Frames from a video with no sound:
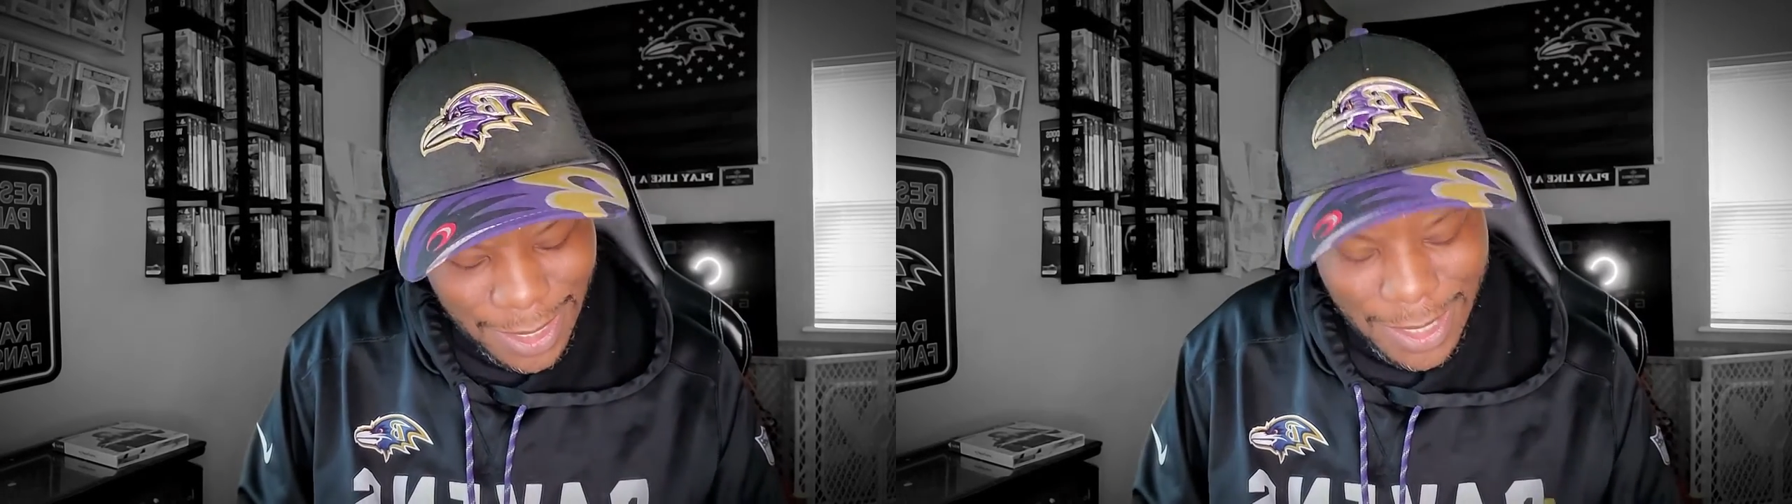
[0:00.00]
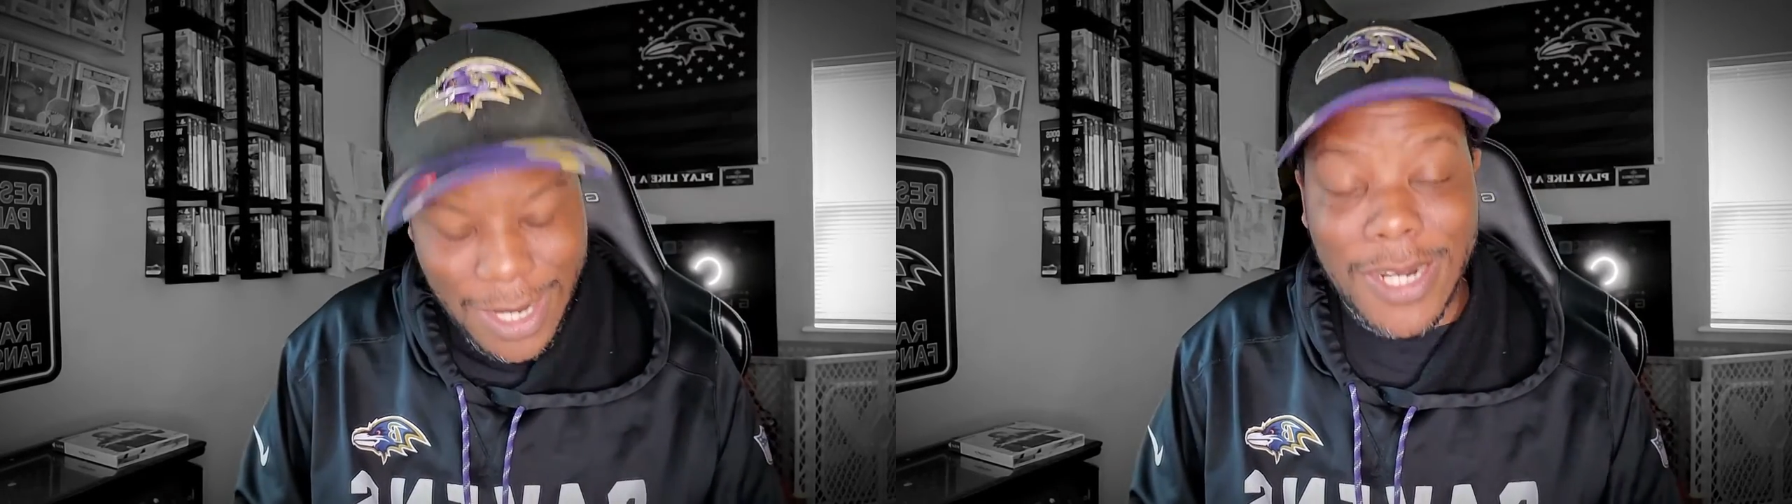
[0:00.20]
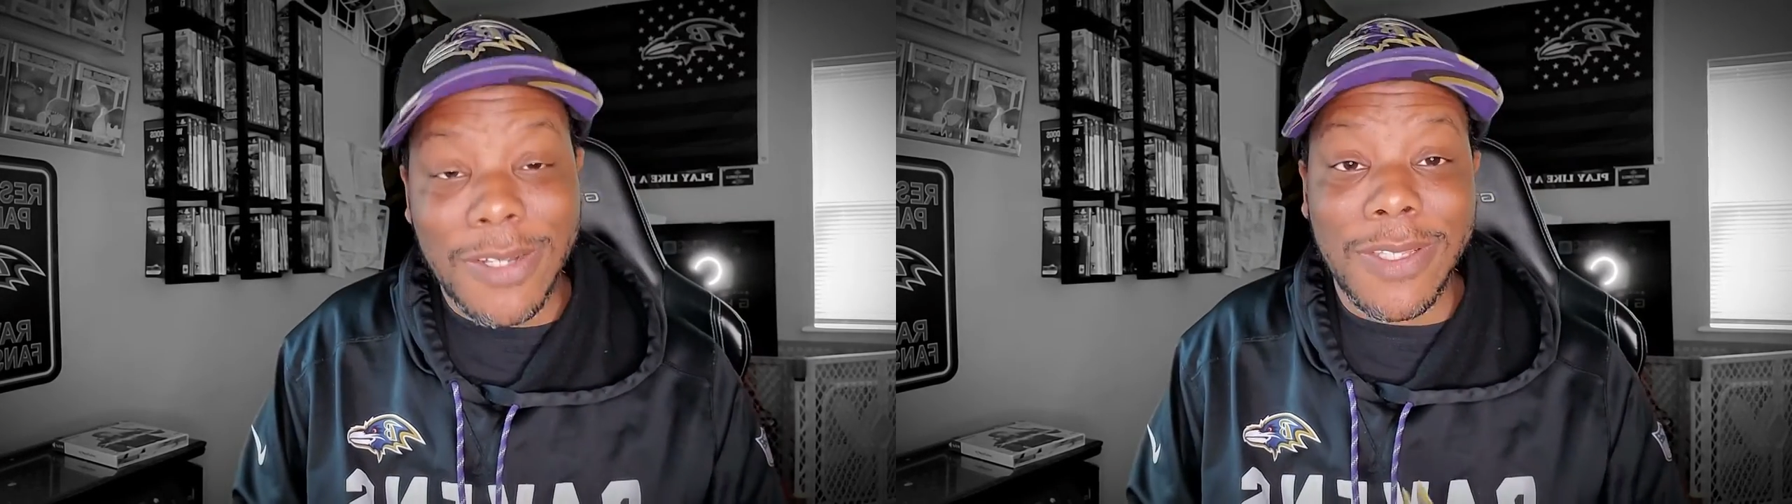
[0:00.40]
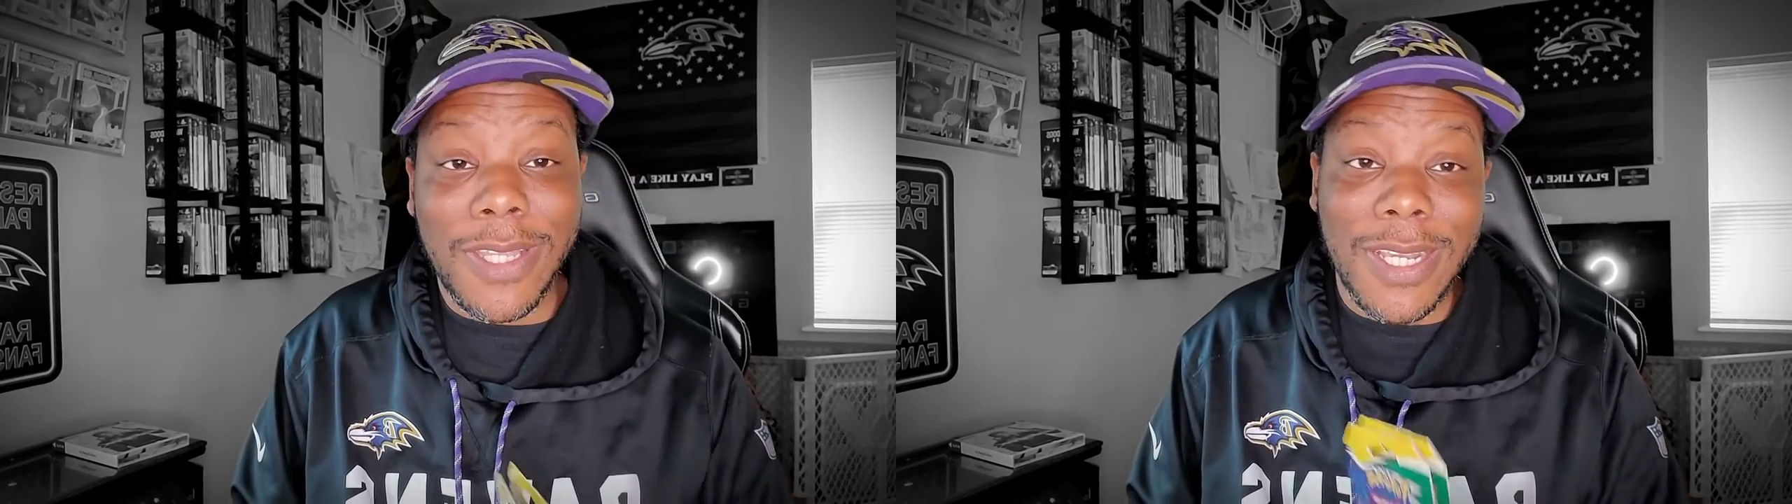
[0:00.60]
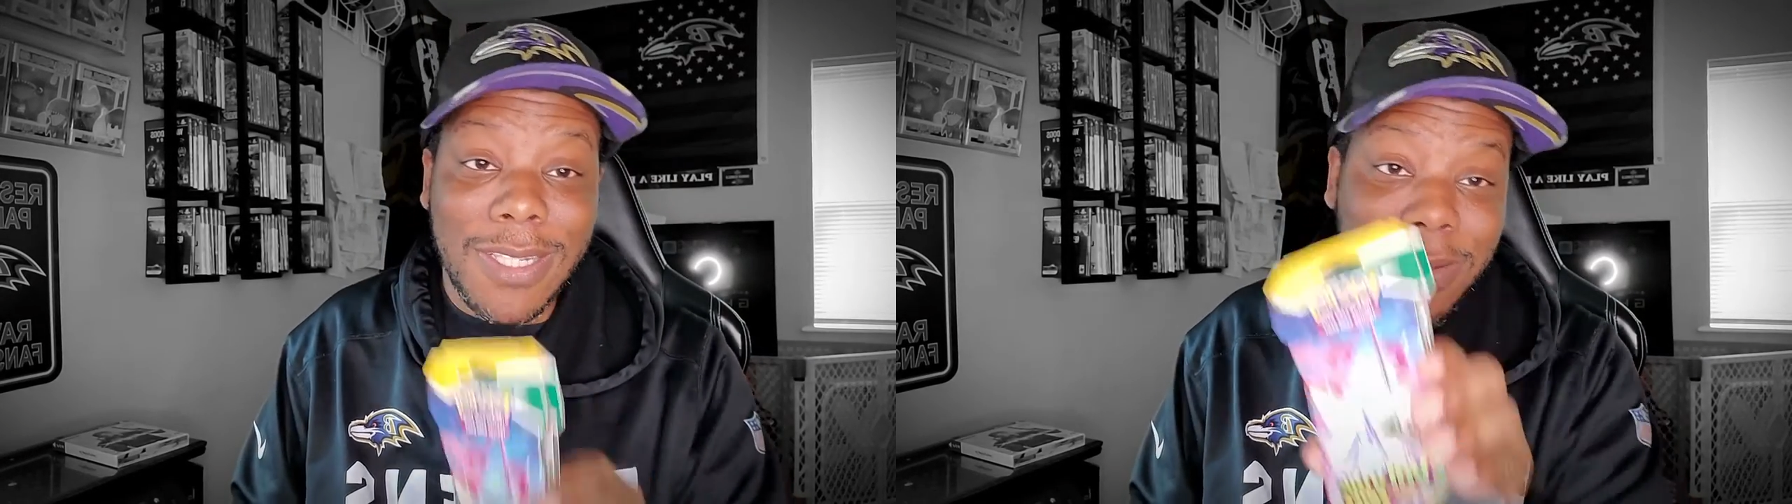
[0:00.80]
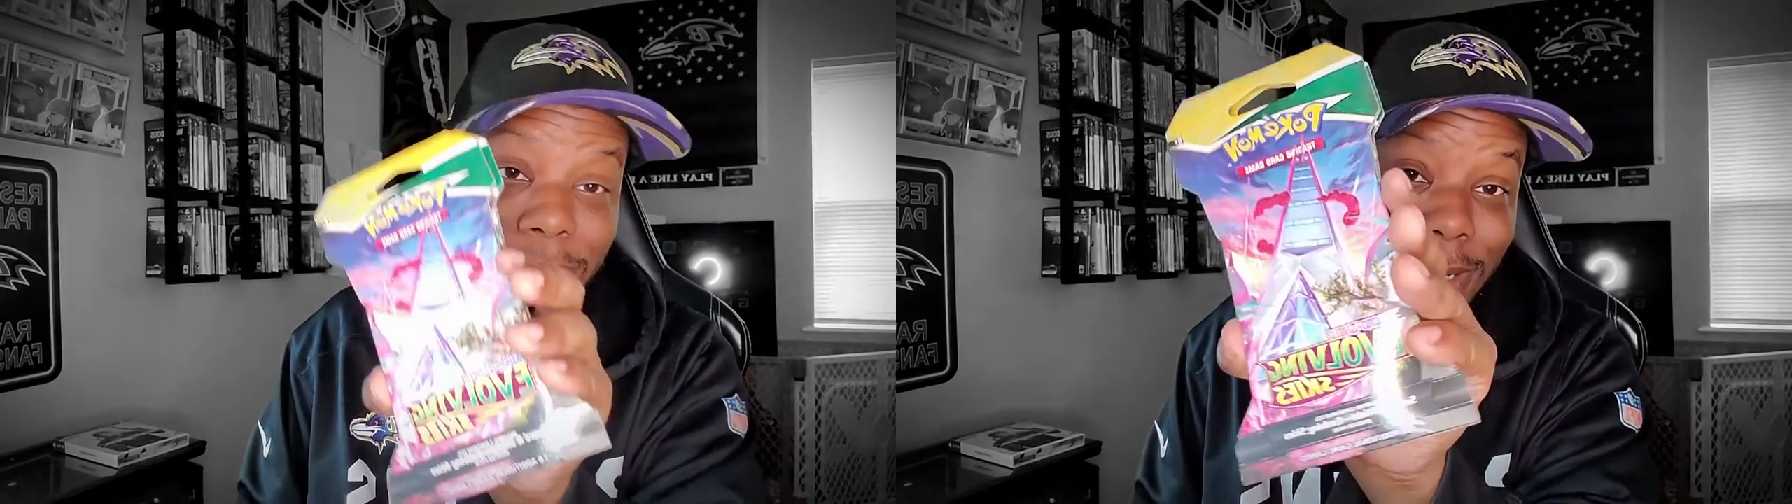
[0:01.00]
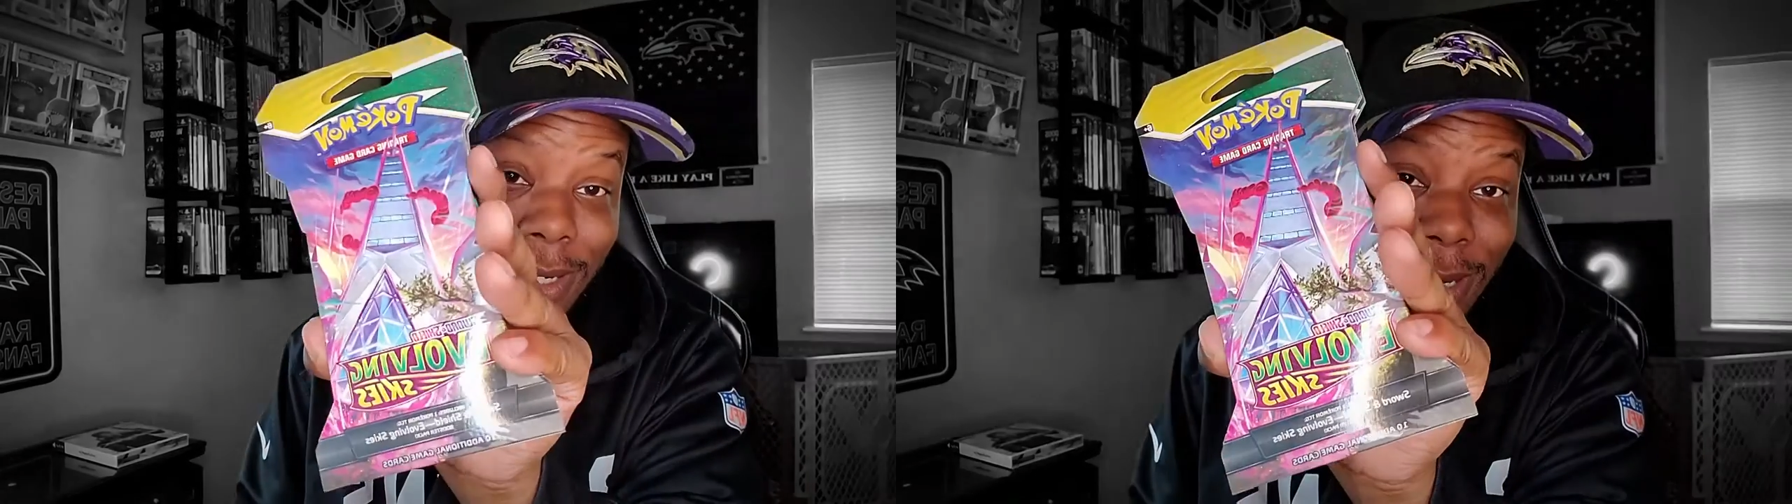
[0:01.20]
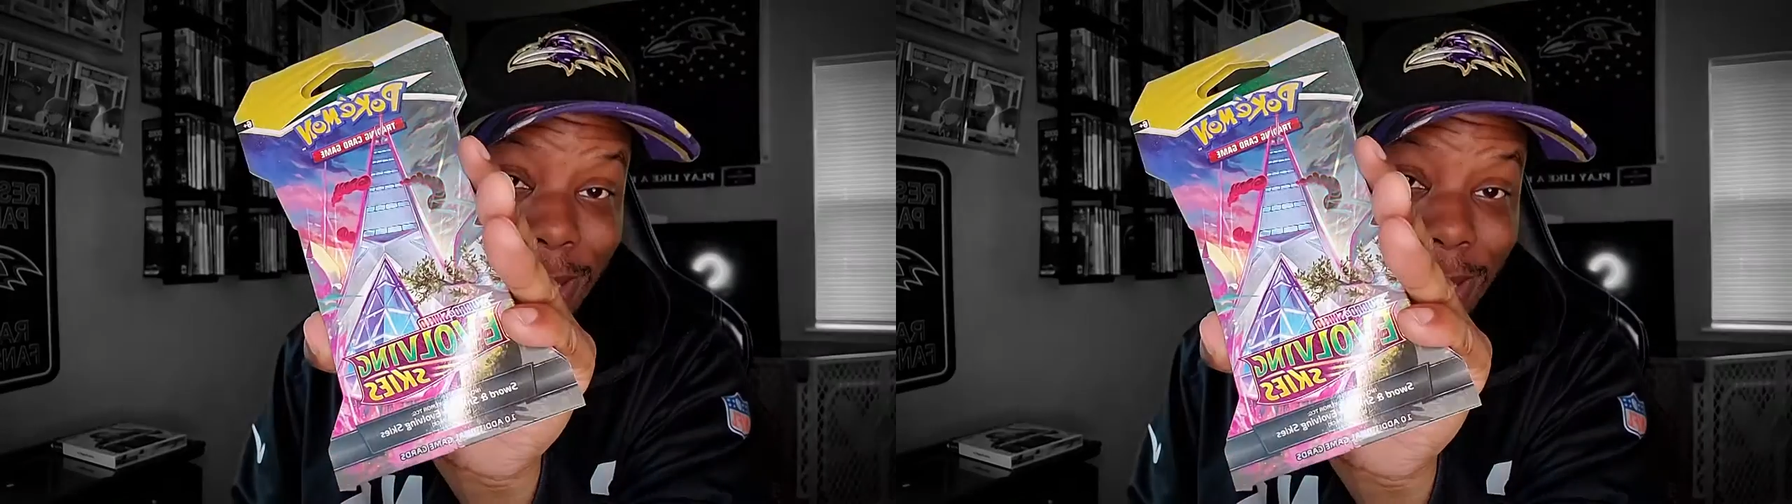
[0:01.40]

And I know this one